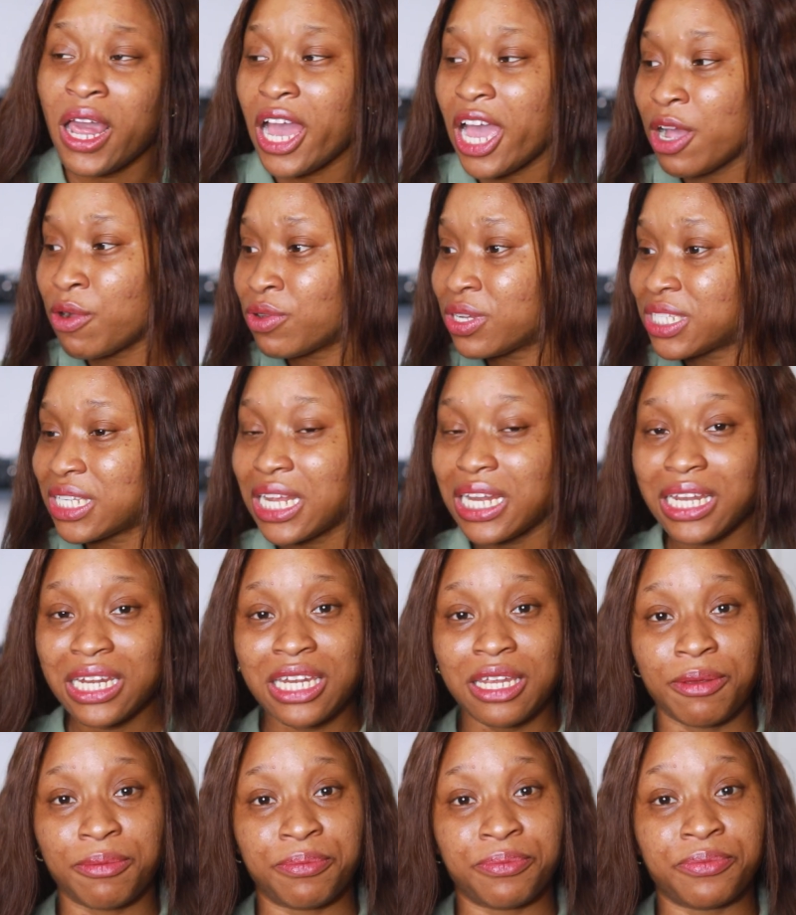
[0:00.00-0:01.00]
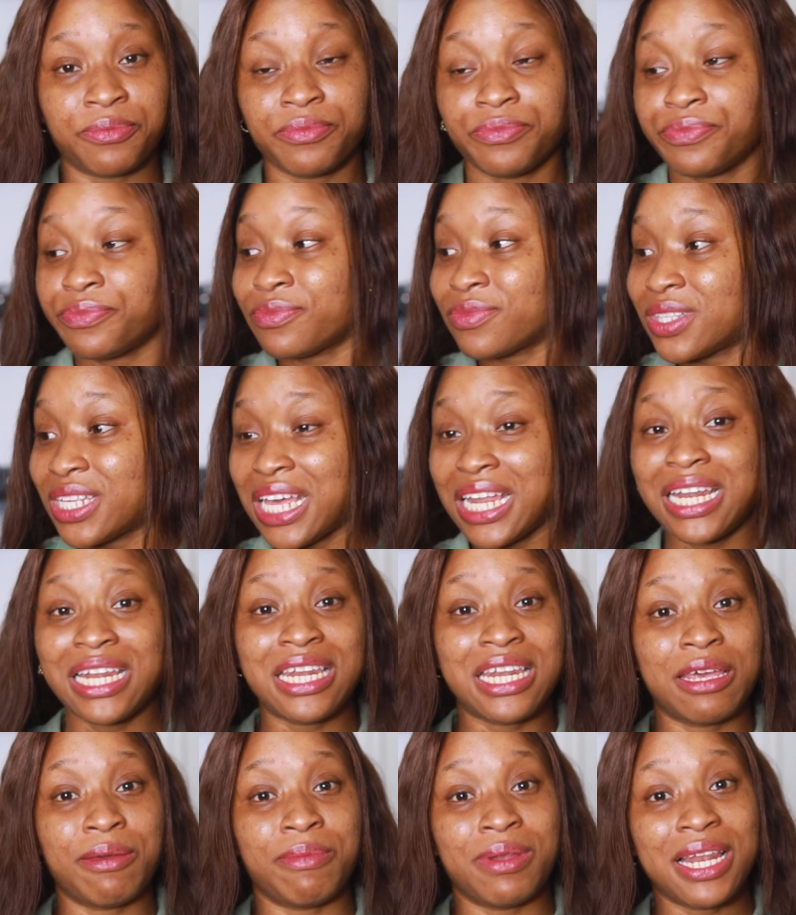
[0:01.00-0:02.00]
I was telling him,
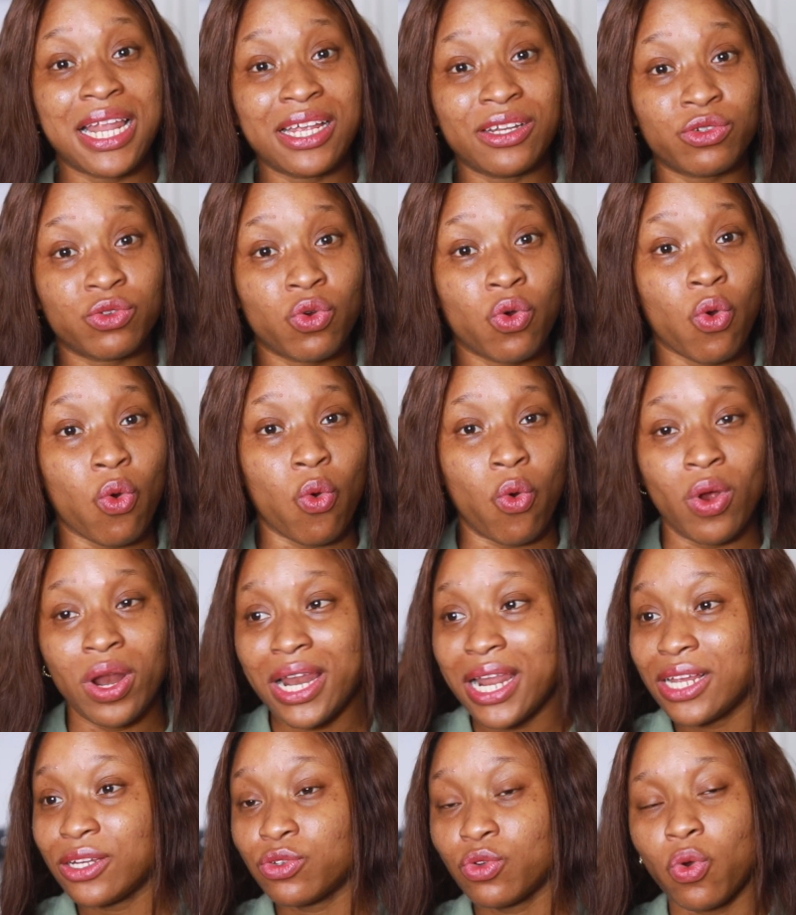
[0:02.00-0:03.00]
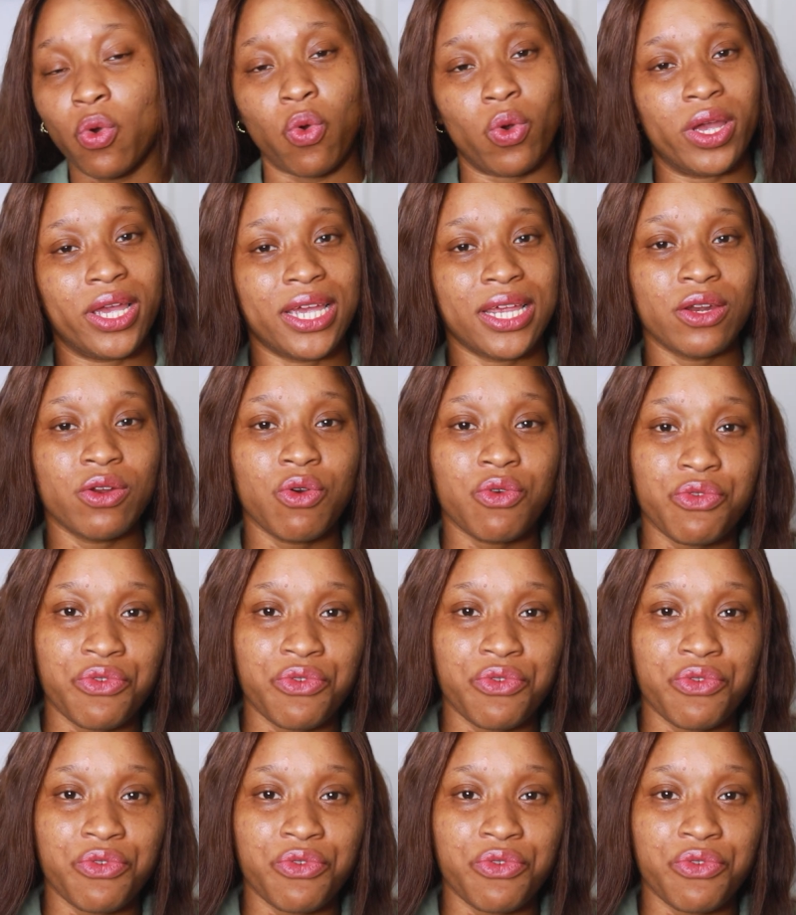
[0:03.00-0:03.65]
let's go. He no